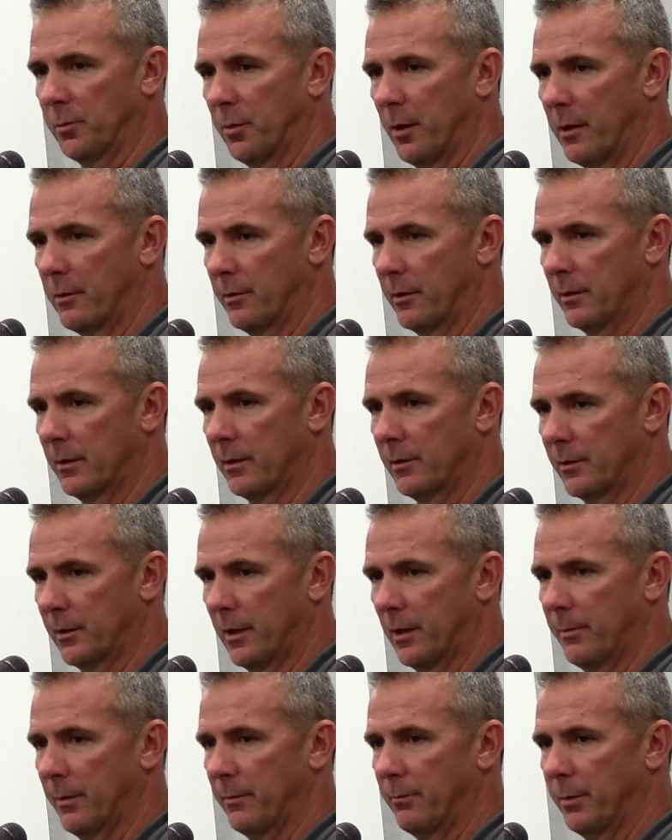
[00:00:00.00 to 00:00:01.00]
project and see
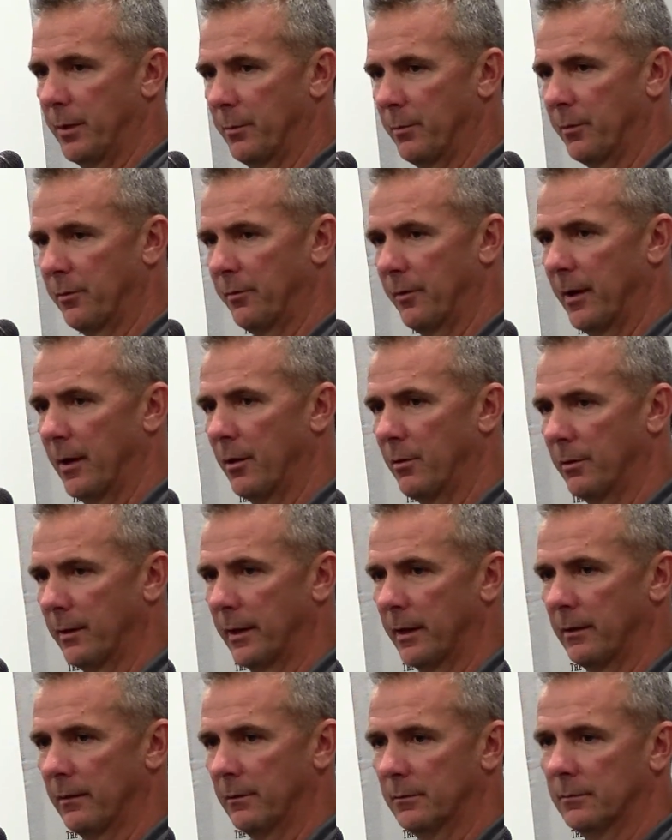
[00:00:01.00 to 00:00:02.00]
how many people fail when
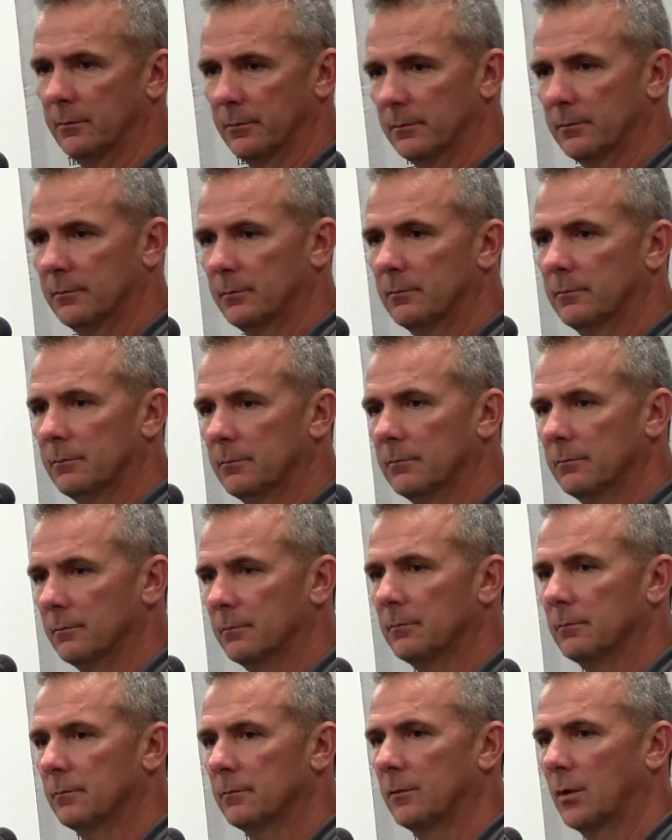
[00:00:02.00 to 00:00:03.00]
they
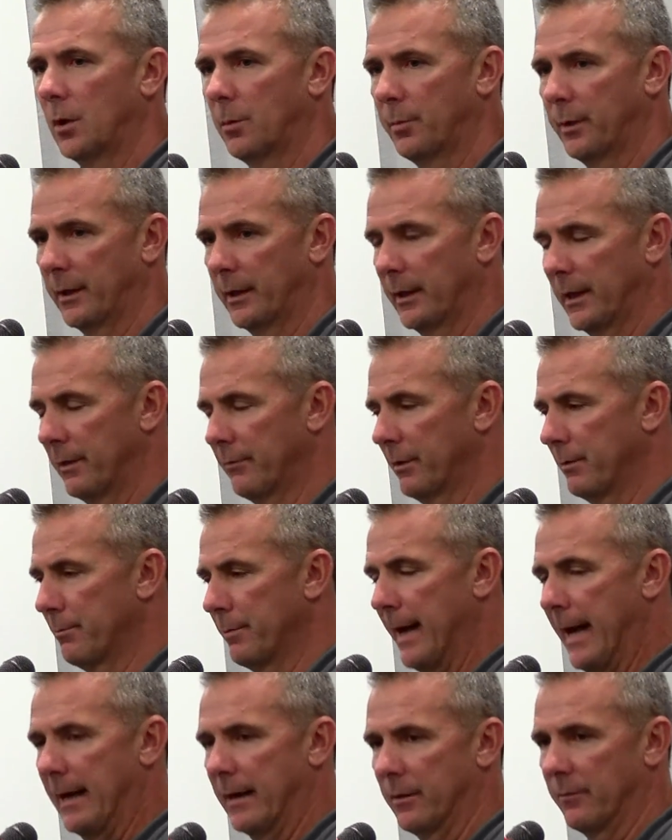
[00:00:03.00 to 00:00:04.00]
are being given
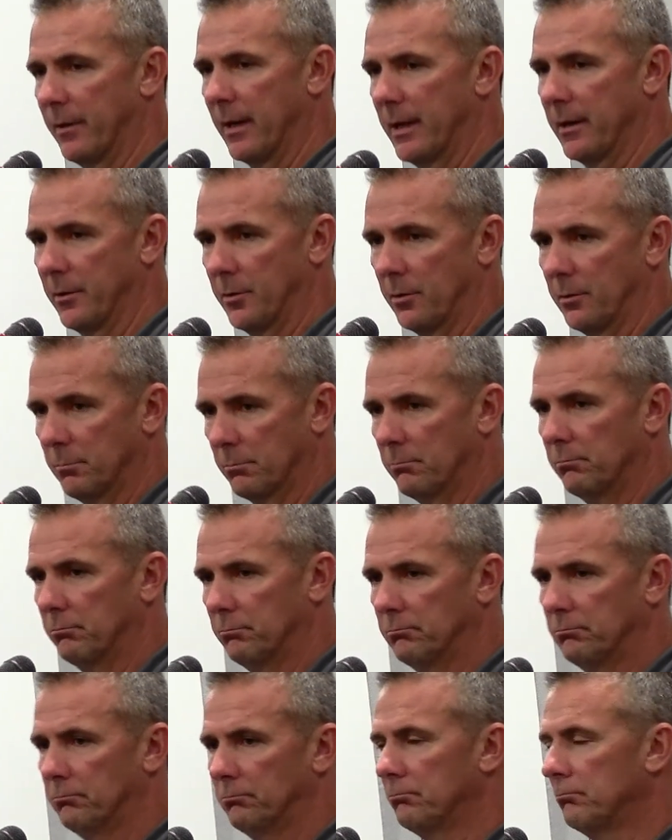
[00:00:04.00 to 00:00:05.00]
bad advice.
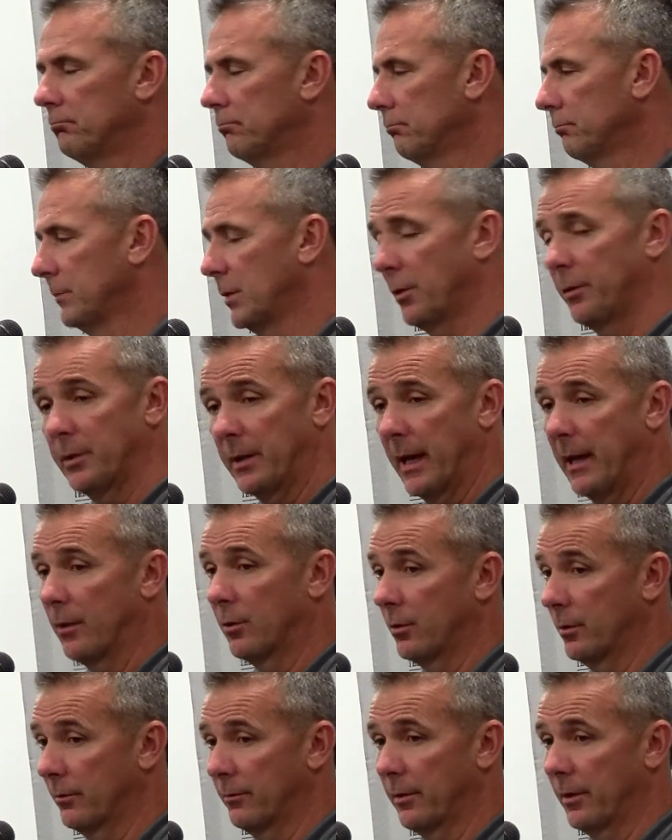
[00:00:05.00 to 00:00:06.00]
So he's
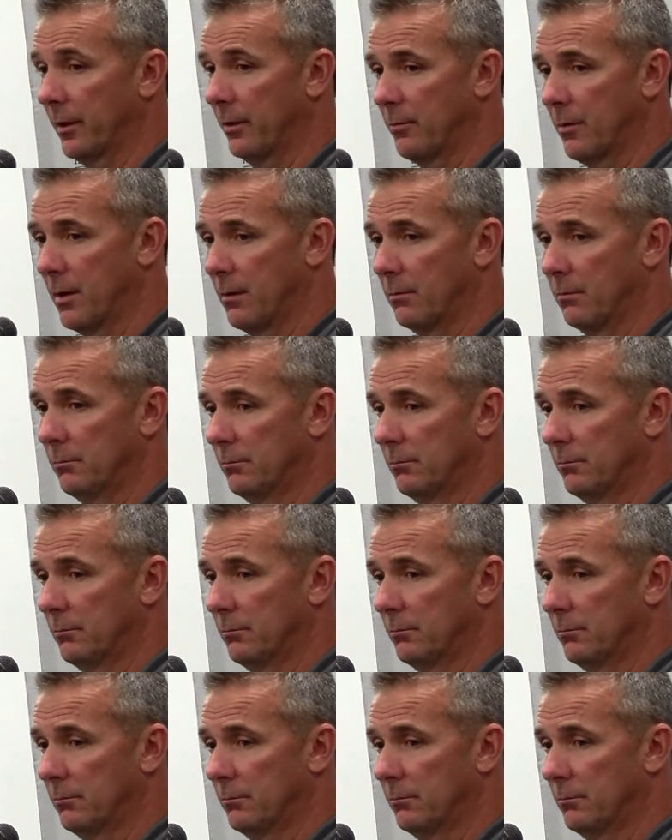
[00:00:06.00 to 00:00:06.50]
handled it very well.